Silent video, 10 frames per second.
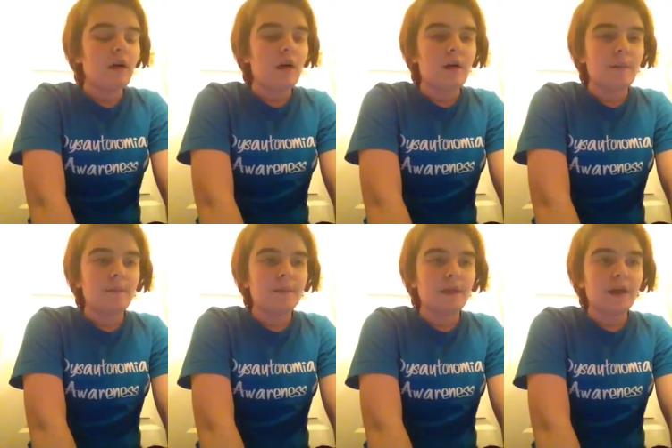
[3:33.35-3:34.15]

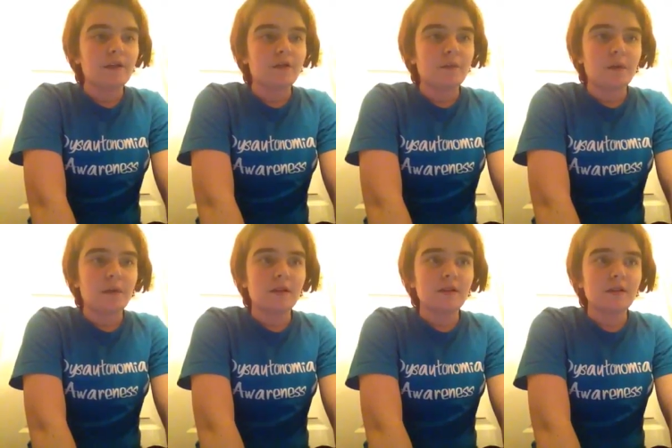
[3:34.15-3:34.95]
Um,
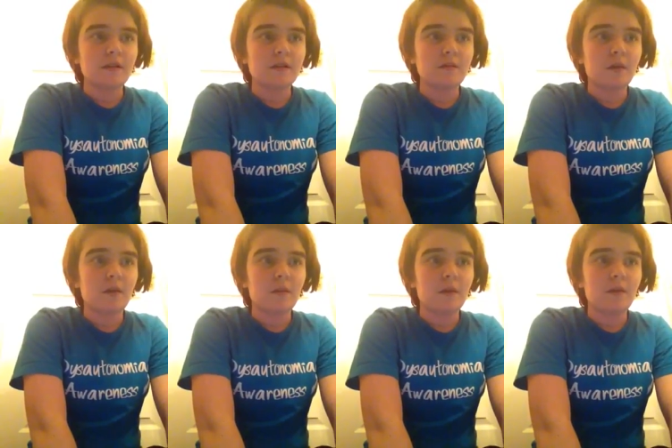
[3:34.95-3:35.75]
gastroparesis,
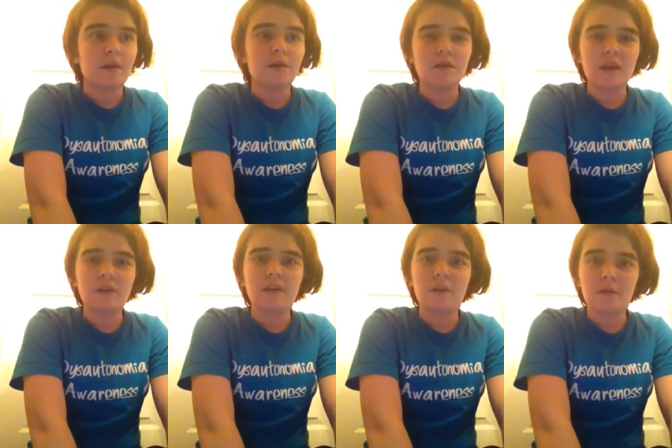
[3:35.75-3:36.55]
probably around
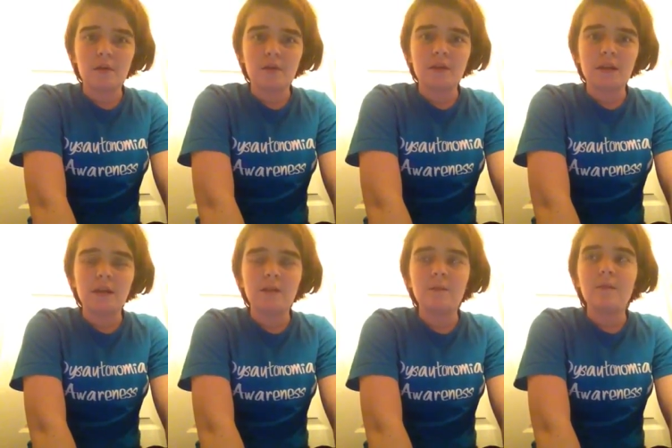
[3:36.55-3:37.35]

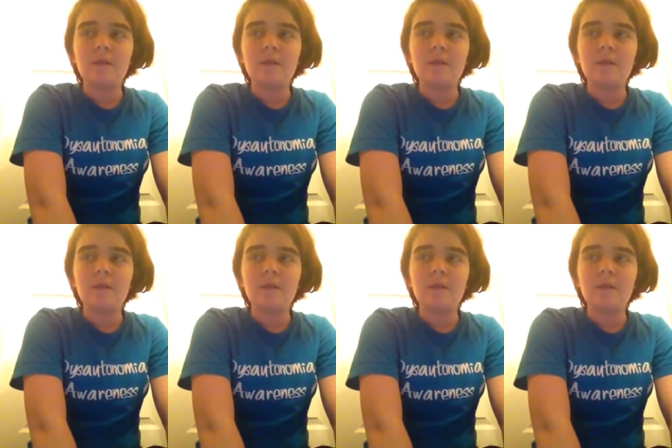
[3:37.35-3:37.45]
2013.